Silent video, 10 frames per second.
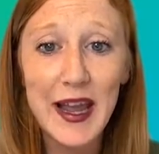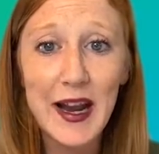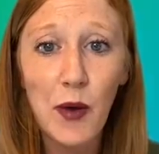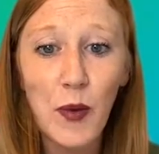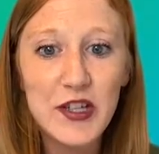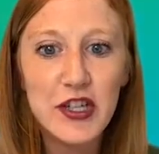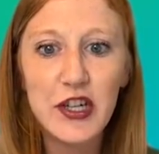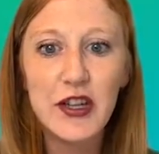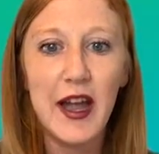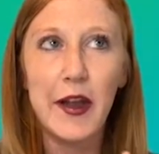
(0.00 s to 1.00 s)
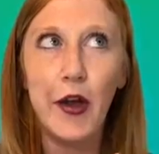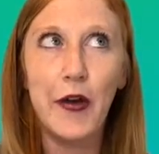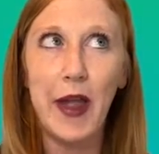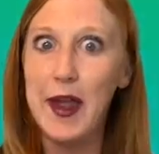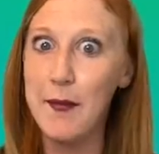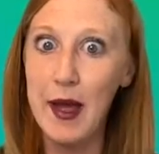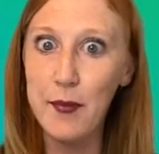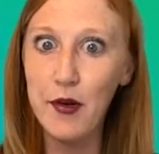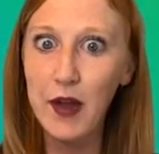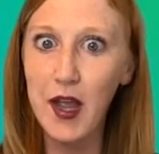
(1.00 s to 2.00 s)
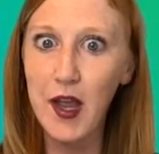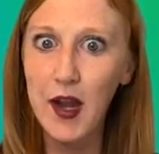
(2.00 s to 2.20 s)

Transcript: And I wondered like, okay, am I broken?